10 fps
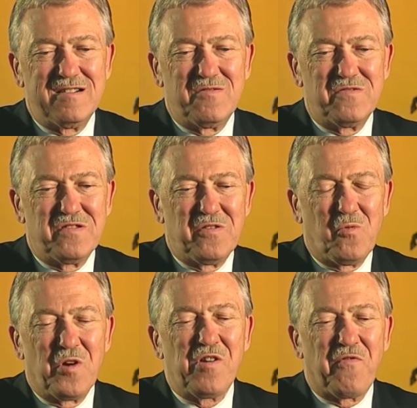a, a
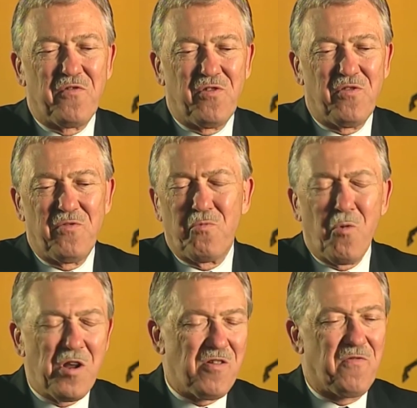wonderful,
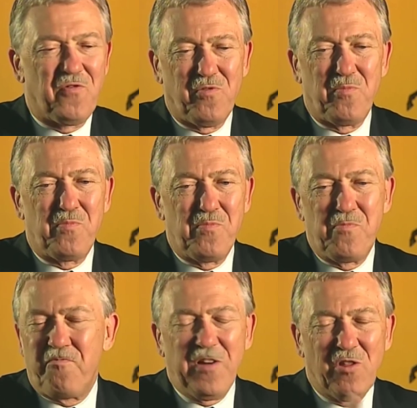wonderful
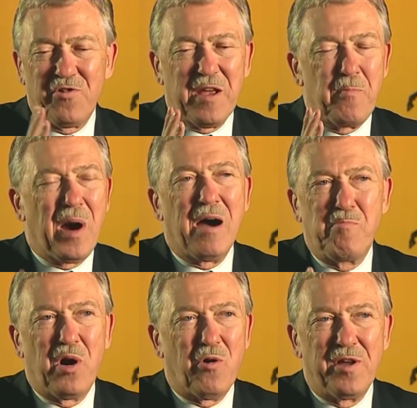fellow named
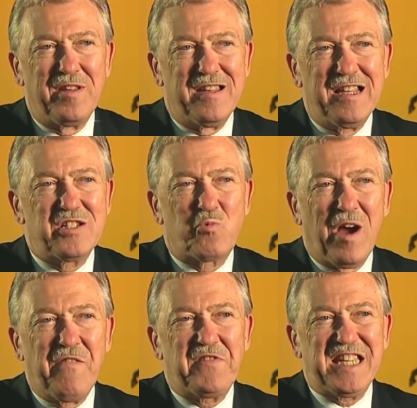Bob Bowen and his
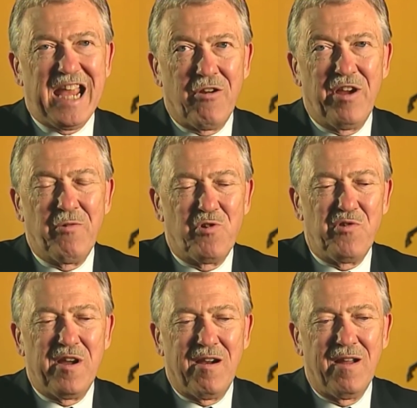wife Terry
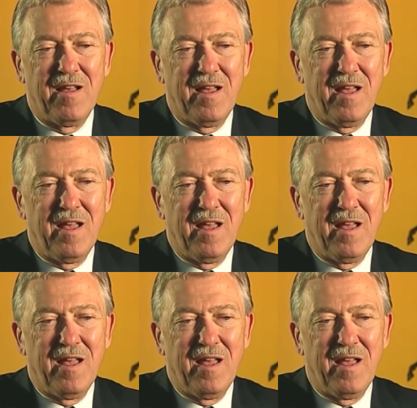were there,